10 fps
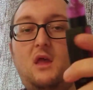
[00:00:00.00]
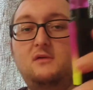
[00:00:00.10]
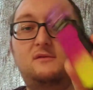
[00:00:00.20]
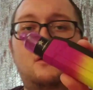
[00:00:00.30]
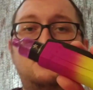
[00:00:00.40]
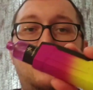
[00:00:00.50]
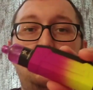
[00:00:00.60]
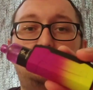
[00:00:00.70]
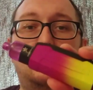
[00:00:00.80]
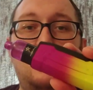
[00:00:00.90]
So
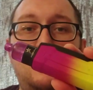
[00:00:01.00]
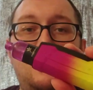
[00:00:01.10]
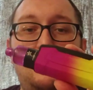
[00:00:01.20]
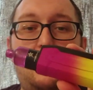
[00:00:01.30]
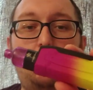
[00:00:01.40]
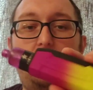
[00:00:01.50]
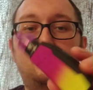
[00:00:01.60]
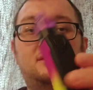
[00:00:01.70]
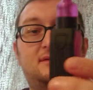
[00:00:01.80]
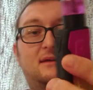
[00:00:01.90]
yeah, that
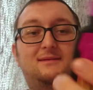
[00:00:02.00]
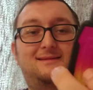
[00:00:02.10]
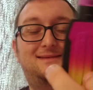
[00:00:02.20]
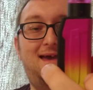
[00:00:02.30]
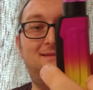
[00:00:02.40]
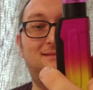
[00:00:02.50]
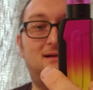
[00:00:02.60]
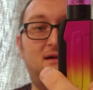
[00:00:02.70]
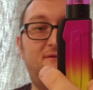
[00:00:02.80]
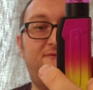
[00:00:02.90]
was the
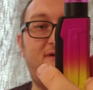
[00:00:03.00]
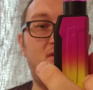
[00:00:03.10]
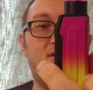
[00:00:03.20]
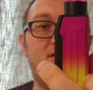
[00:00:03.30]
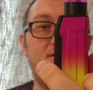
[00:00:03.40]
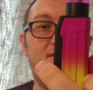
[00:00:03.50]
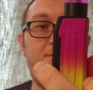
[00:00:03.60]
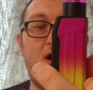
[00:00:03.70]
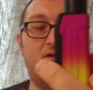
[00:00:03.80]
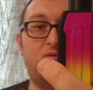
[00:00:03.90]
Tesla Falcons
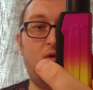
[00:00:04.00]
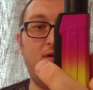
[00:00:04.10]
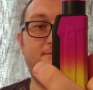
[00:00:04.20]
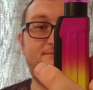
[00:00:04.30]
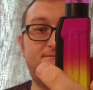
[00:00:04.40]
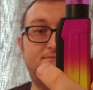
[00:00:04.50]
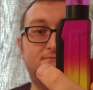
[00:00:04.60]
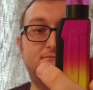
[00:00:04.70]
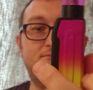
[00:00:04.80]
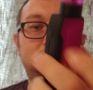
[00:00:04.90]
Pod 1.
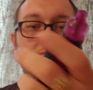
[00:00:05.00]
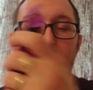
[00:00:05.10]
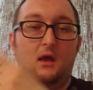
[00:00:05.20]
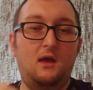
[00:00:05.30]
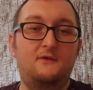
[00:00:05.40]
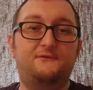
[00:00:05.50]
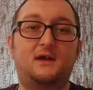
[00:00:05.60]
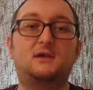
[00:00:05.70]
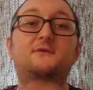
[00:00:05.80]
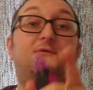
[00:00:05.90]

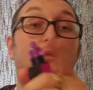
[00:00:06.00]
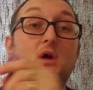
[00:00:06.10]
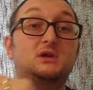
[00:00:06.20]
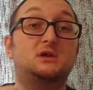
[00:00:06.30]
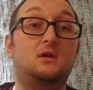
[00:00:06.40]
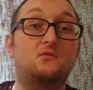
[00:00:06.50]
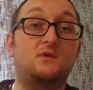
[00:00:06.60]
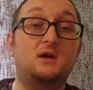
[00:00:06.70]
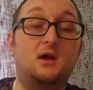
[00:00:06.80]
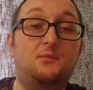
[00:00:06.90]
Thank you for watching, I
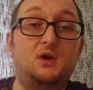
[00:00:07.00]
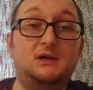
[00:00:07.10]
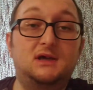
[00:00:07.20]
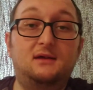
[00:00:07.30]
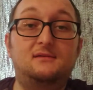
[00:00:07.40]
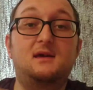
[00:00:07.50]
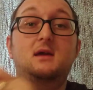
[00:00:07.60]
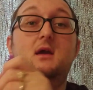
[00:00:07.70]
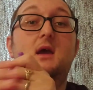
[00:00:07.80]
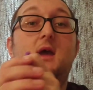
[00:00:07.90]
really appreciate
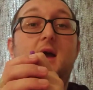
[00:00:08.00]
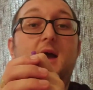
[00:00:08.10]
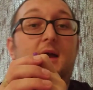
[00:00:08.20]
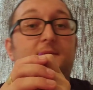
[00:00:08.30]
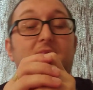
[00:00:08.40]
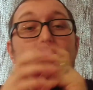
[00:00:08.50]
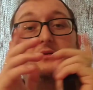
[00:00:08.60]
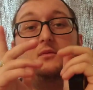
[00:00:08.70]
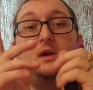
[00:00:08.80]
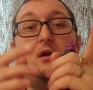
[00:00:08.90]
it.
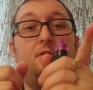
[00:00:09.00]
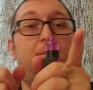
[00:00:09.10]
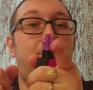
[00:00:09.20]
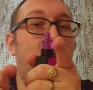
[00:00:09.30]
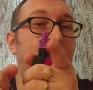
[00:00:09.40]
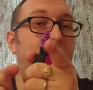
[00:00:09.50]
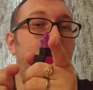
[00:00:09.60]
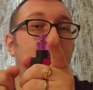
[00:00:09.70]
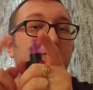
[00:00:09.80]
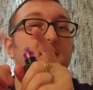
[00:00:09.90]
Next week on the pod
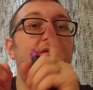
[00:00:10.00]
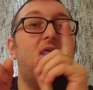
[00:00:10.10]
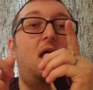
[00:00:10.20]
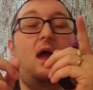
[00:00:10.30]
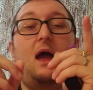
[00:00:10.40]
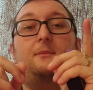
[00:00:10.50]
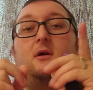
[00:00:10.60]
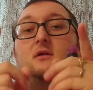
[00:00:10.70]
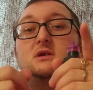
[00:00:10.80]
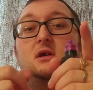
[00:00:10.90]
series, I'm
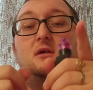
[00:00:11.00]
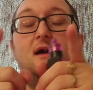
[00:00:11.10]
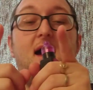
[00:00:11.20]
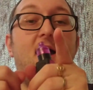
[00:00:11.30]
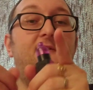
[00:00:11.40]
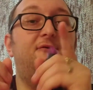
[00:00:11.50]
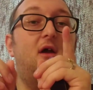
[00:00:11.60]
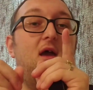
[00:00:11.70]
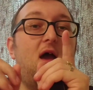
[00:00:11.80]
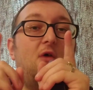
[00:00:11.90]
actually going to have
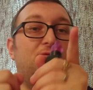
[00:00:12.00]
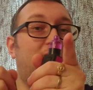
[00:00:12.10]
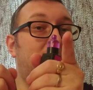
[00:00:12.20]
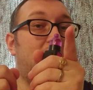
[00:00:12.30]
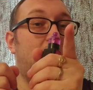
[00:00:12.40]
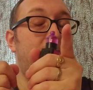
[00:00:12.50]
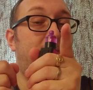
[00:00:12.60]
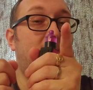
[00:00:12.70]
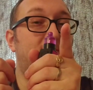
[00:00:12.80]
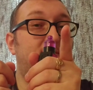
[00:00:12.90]
a Rinco
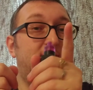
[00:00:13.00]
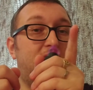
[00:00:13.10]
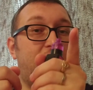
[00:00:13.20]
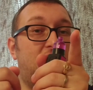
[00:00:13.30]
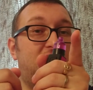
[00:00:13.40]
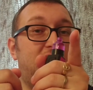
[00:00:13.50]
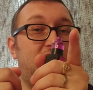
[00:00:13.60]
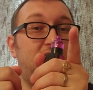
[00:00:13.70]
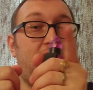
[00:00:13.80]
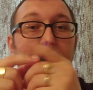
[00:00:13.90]
pod to bring to
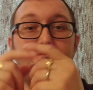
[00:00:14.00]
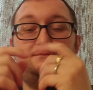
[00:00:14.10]
you,